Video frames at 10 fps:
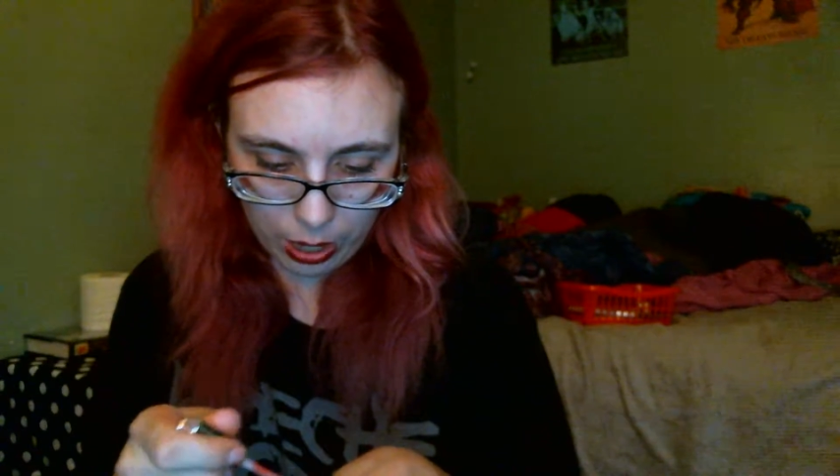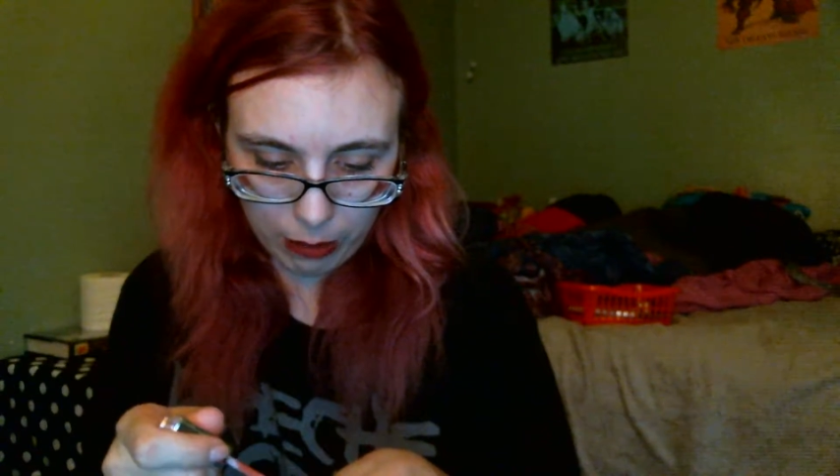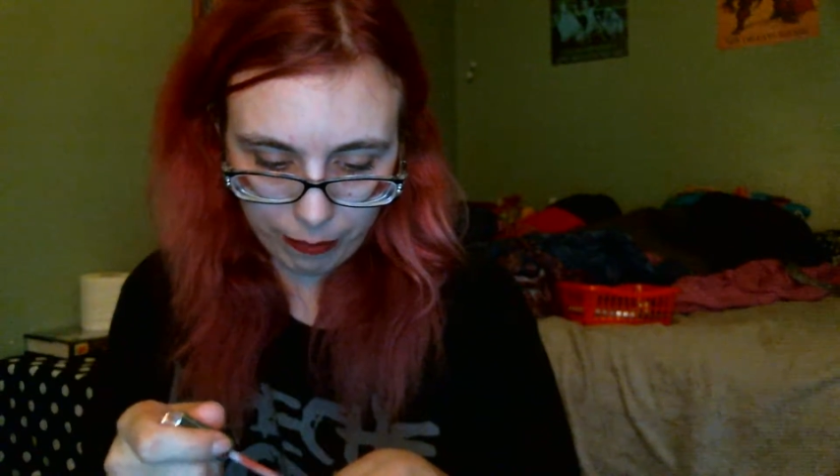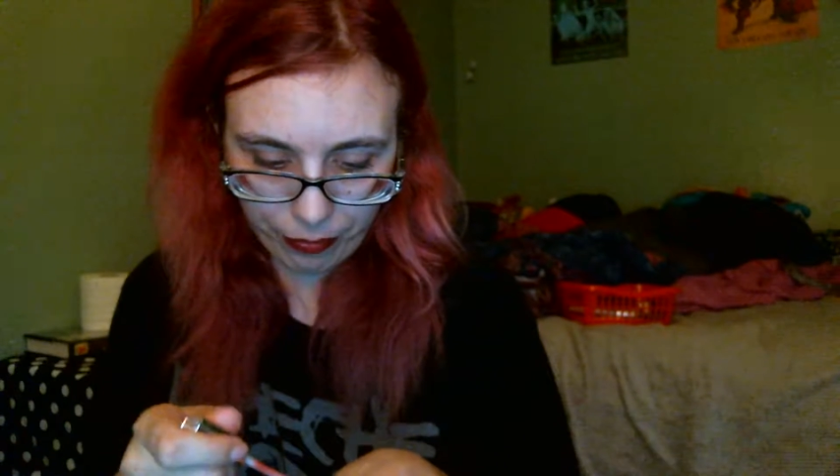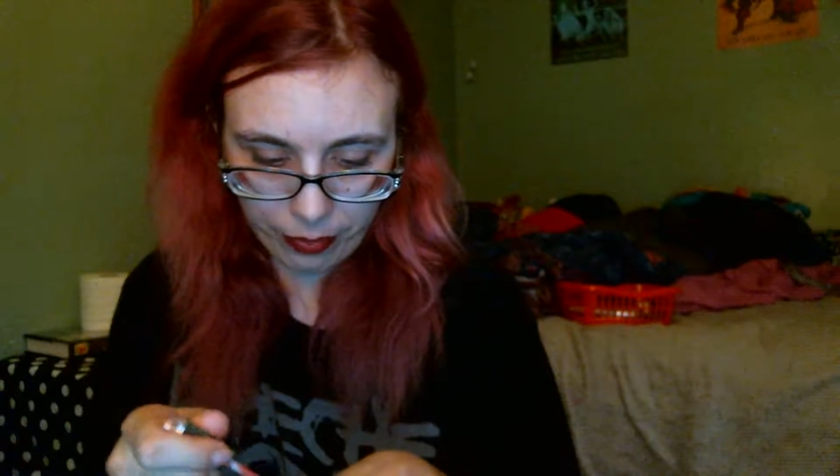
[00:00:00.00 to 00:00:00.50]
it.
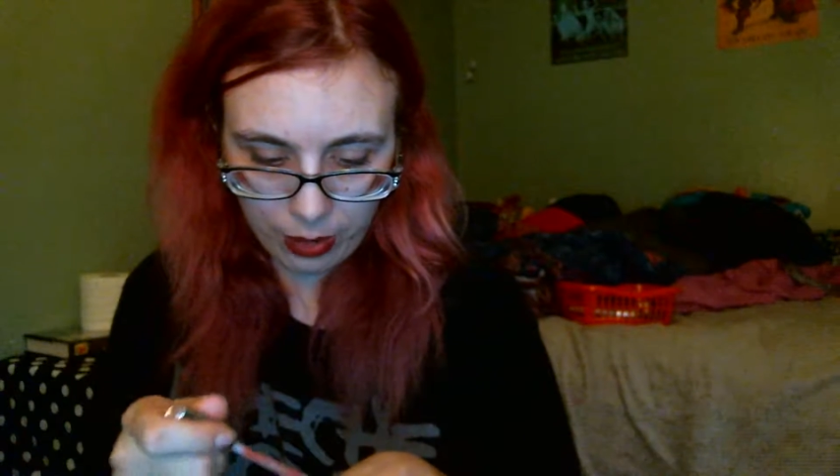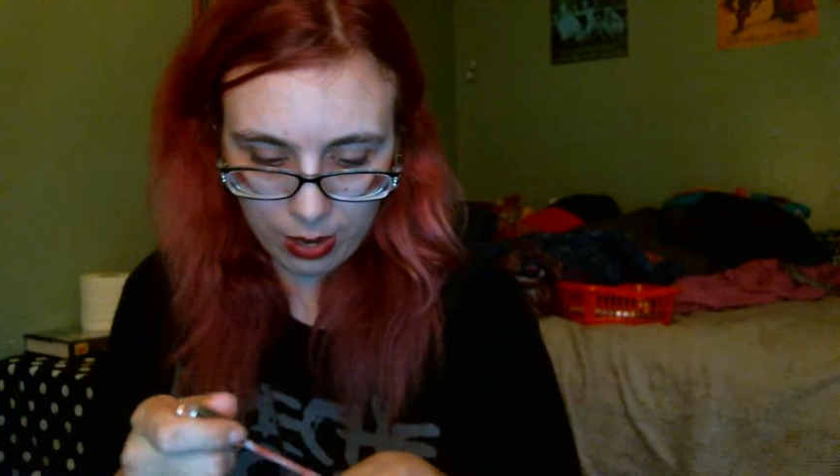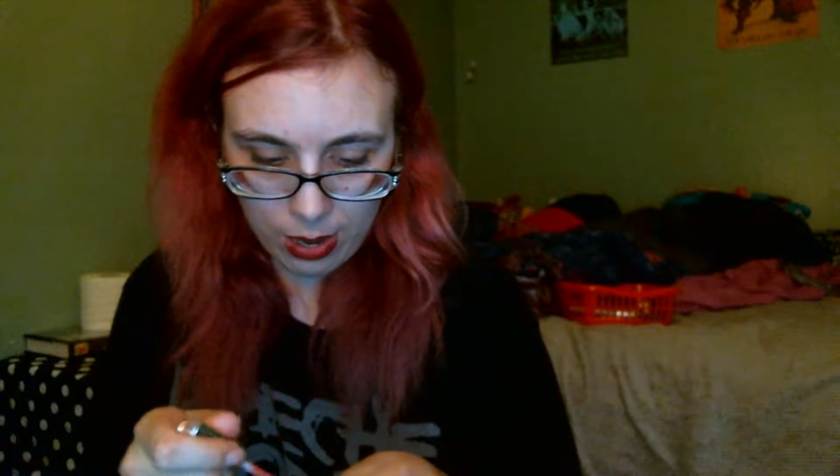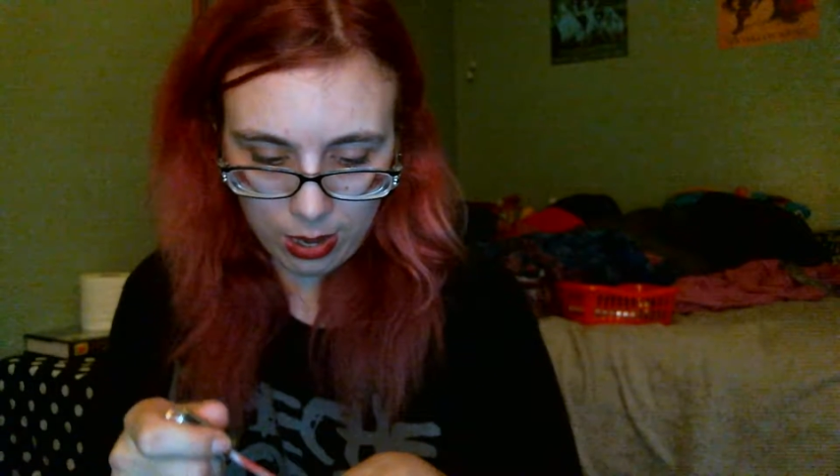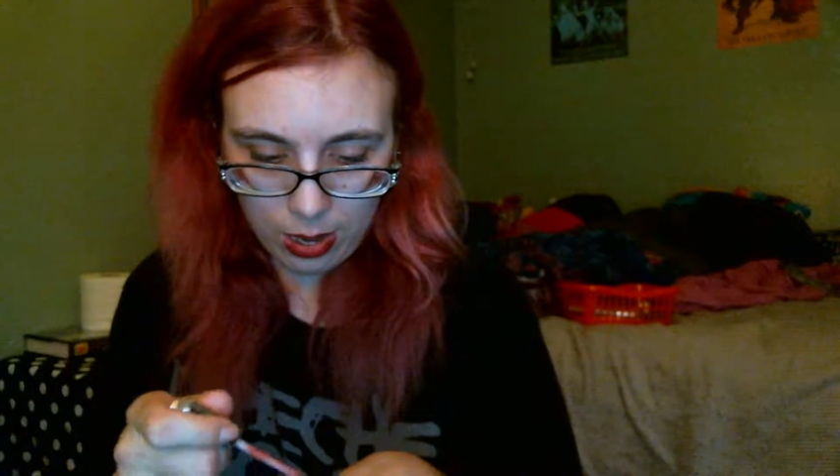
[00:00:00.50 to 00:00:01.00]

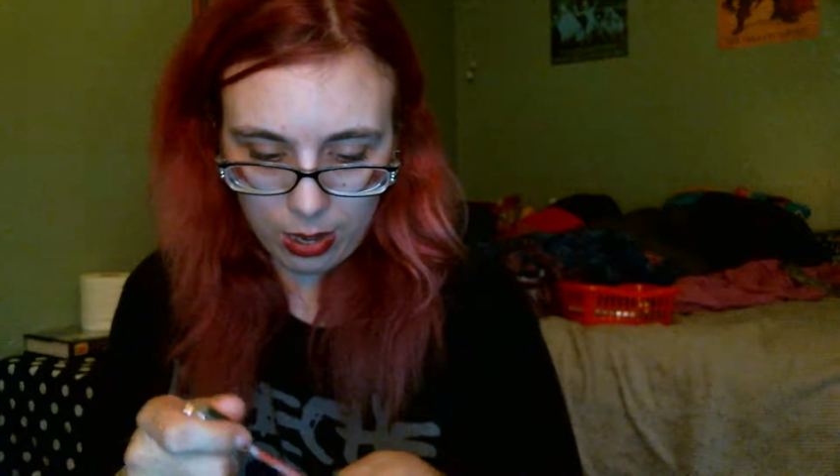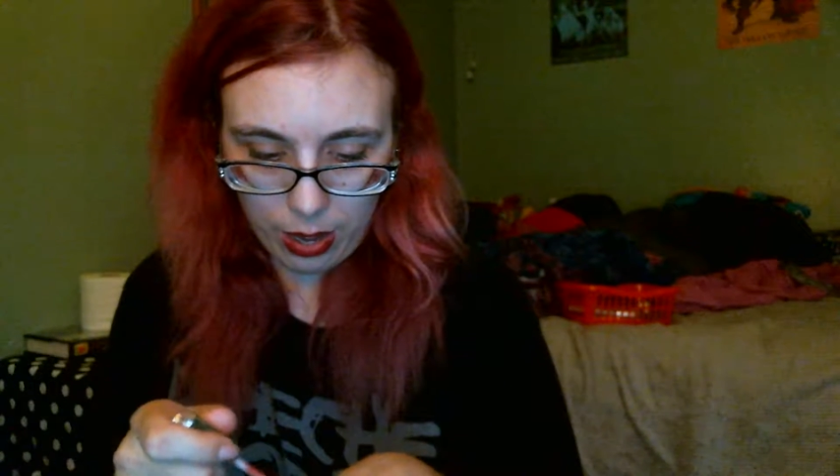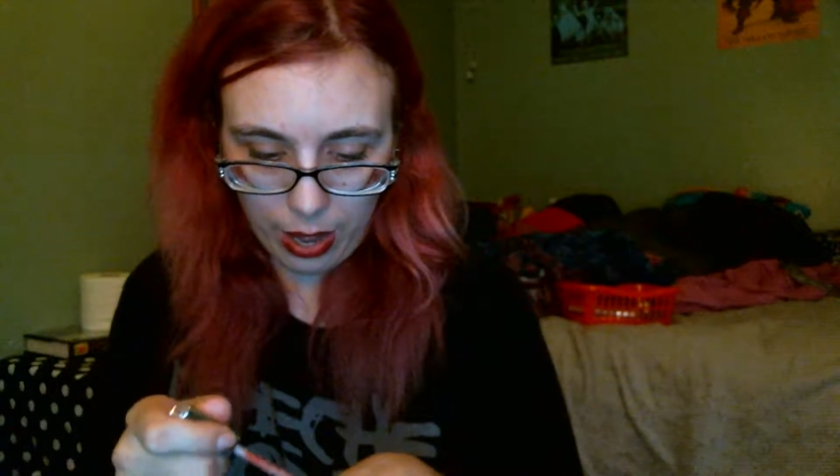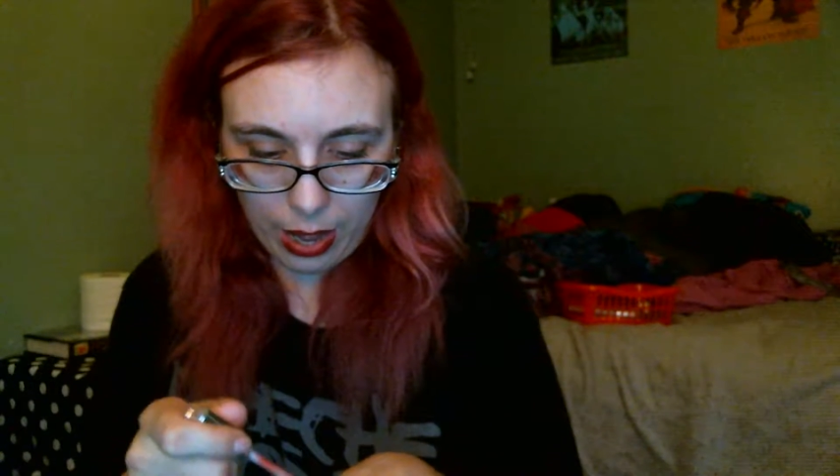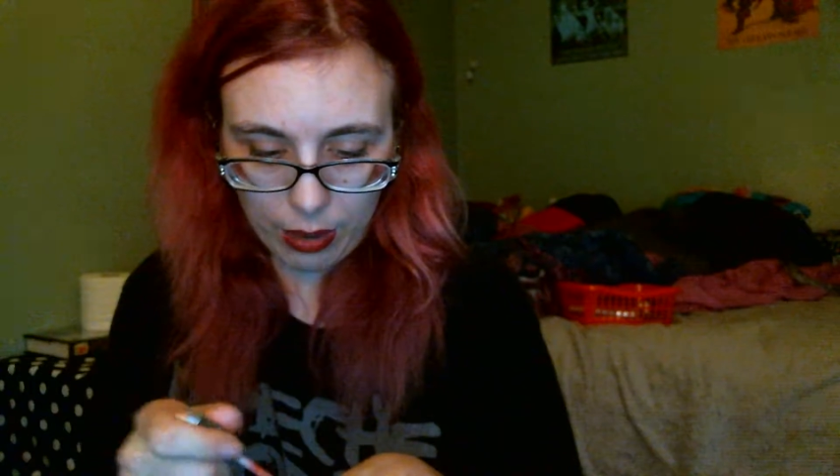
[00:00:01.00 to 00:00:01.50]

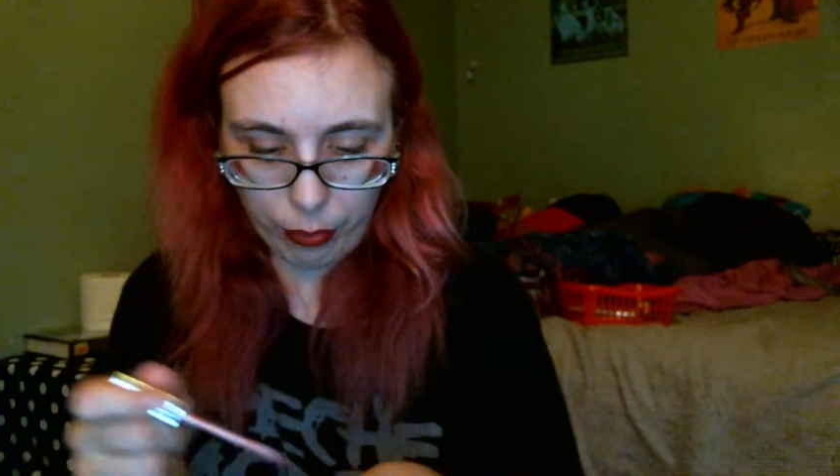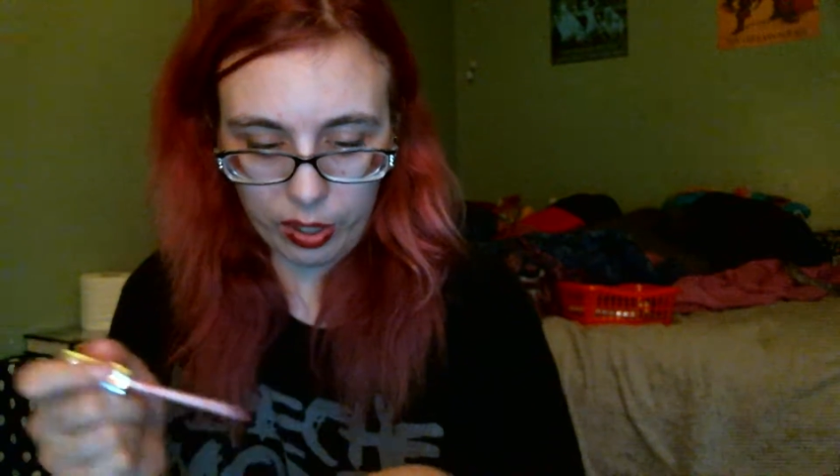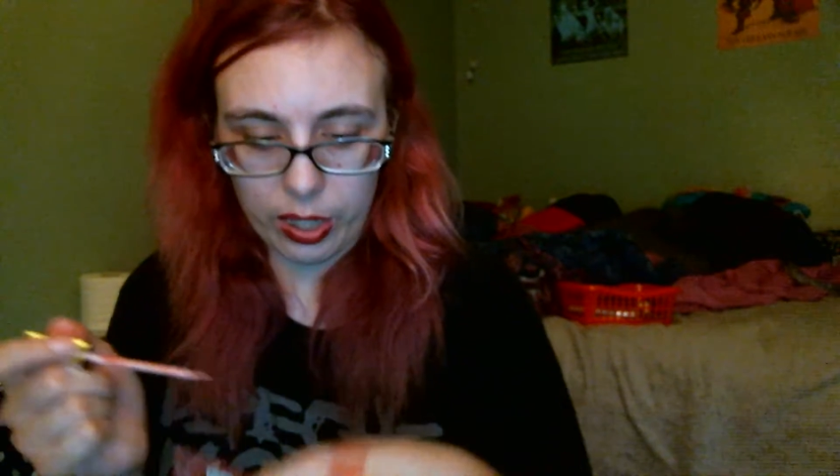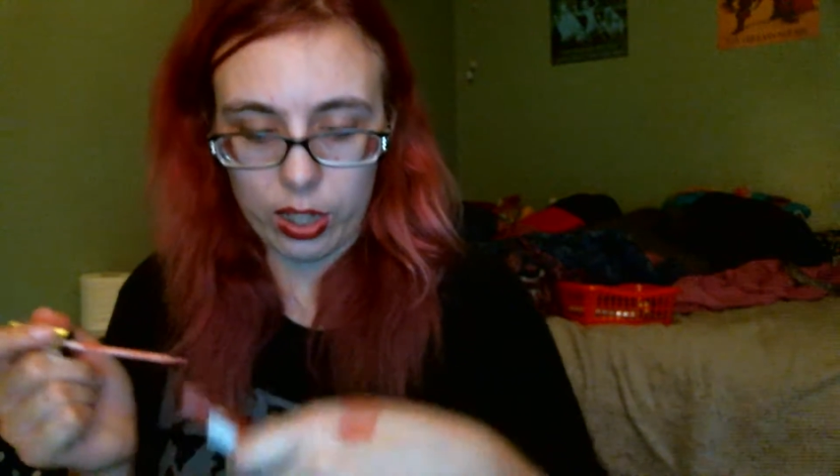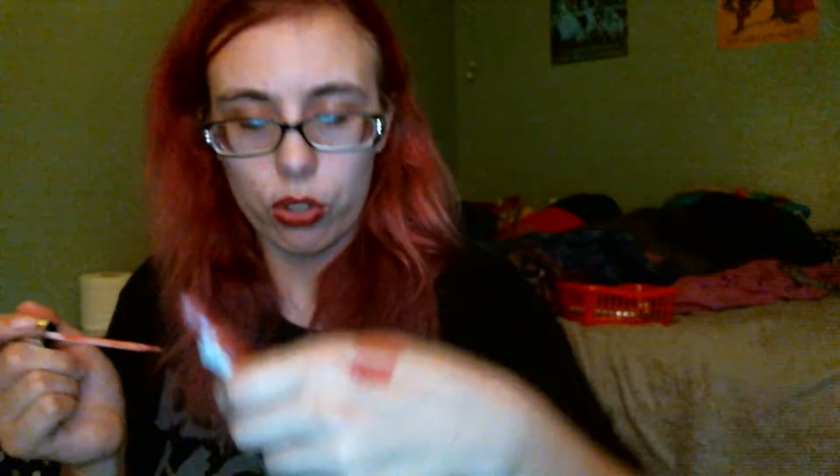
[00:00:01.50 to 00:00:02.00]
I really